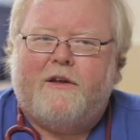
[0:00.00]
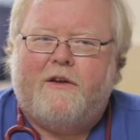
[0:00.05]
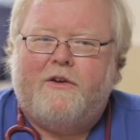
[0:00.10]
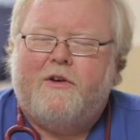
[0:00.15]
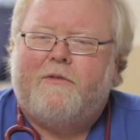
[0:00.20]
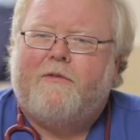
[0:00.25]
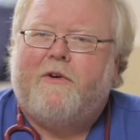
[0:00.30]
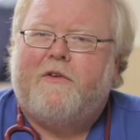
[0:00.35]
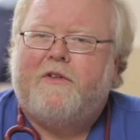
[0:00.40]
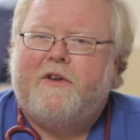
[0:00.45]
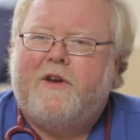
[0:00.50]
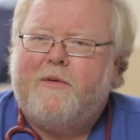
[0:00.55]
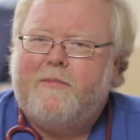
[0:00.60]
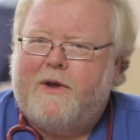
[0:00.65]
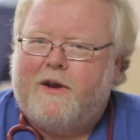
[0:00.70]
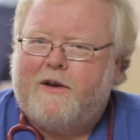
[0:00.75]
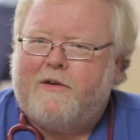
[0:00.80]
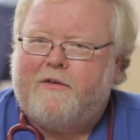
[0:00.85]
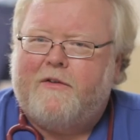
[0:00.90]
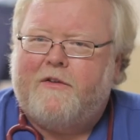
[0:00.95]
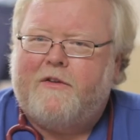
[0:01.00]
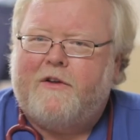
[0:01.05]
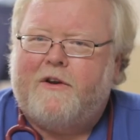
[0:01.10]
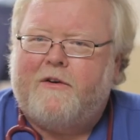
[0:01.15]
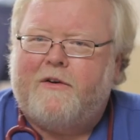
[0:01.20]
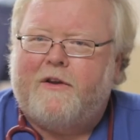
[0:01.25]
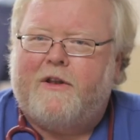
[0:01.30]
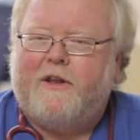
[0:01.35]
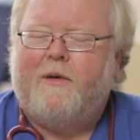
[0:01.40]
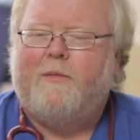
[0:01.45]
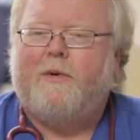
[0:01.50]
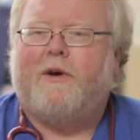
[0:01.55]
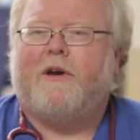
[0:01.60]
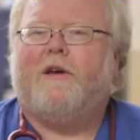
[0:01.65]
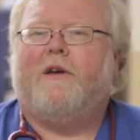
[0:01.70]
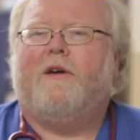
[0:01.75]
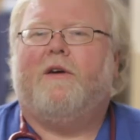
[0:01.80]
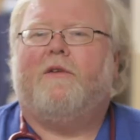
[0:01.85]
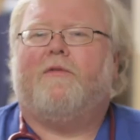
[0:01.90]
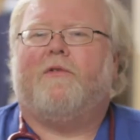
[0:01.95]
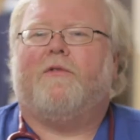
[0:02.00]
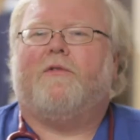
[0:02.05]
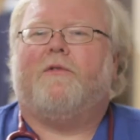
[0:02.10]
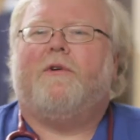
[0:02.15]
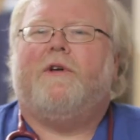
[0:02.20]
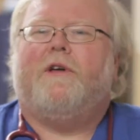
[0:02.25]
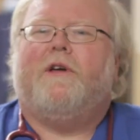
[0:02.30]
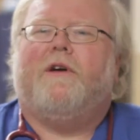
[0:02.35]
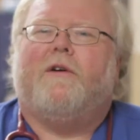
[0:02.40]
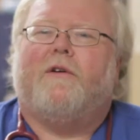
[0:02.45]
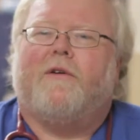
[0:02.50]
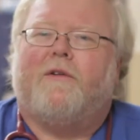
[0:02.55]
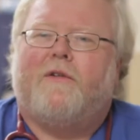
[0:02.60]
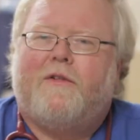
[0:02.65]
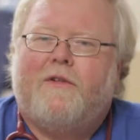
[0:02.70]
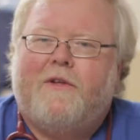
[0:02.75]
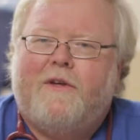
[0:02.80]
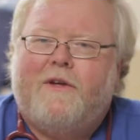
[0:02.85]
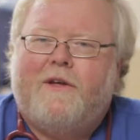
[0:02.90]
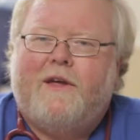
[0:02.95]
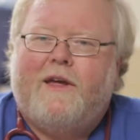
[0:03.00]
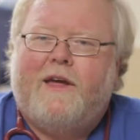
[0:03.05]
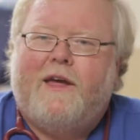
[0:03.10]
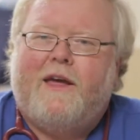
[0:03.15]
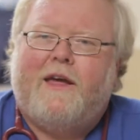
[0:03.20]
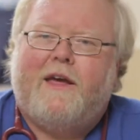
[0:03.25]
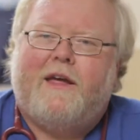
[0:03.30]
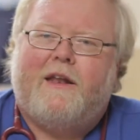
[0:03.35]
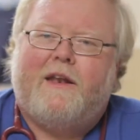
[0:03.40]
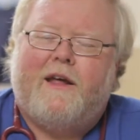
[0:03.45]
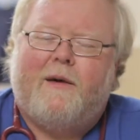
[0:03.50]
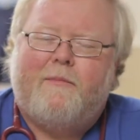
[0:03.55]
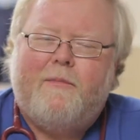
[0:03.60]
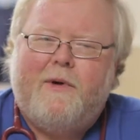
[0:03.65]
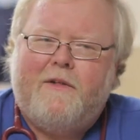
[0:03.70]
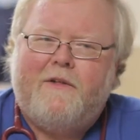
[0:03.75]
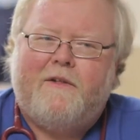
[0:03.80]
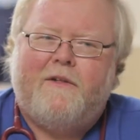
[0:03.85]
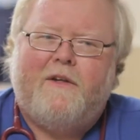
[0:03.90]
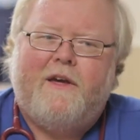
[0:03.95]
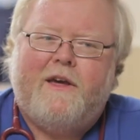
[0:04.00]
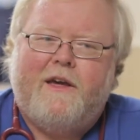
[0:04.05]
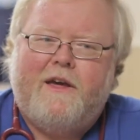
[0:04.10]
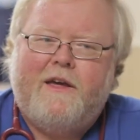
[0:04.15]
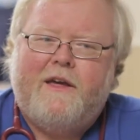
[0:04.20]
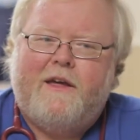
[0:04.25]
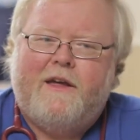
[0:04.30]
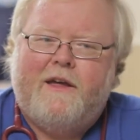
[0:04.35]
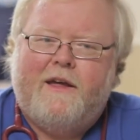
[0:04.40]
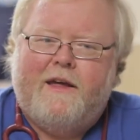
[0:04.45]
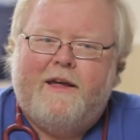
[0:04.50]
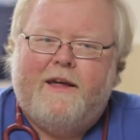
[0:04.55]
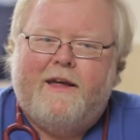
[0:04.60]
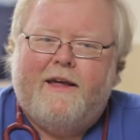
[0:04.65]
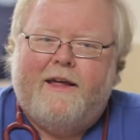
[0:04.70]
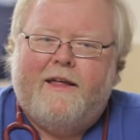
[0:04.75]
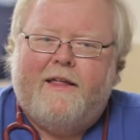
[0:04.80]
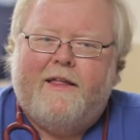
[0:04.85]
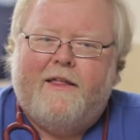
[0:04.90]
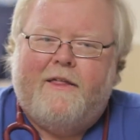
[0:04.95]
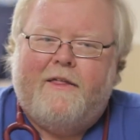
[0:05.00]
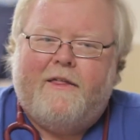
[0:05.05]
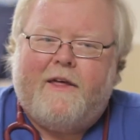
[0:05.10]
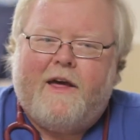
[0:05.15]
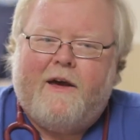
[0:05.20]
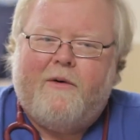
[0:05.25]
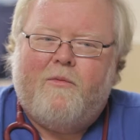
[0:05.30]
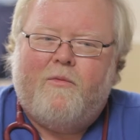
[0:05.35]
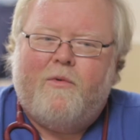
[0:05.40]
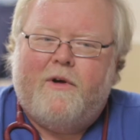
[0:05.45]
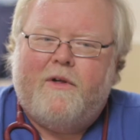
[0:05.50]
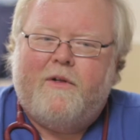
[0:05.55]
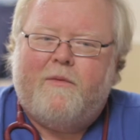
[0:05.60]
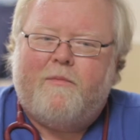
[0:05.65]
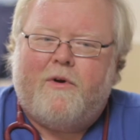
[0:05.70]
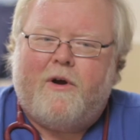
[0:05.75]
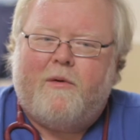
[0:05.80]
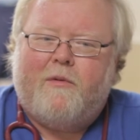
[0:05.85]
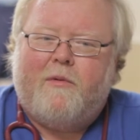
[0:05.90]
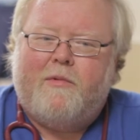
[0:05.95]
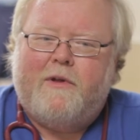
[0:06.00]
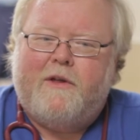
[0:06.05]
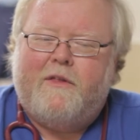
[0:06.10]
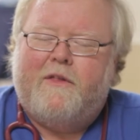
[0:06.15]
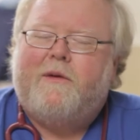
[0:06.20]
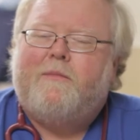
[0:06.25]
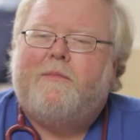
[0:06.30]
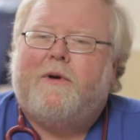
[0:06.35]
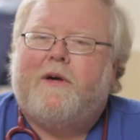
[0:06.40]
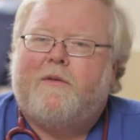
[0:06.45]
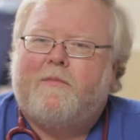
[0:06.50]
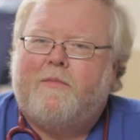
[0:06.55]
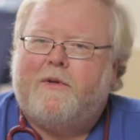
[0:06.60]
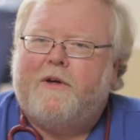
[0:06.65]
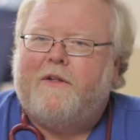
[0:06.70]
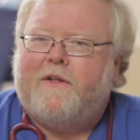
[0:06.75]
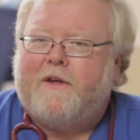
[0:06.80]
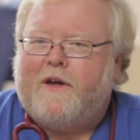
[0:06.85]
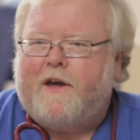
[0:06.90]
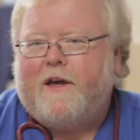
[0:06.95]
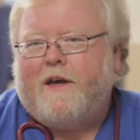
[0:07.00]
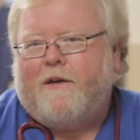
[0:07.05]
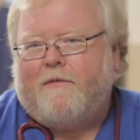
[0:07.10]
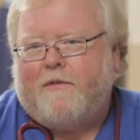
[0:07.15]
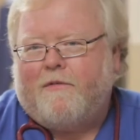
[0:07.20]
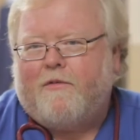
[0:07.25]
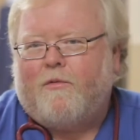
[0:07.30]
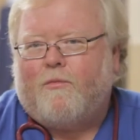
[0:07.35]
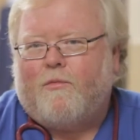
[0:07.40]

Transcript: University Medical Center in Lubbock for 3 years, and I must say that was probably the best place I have ever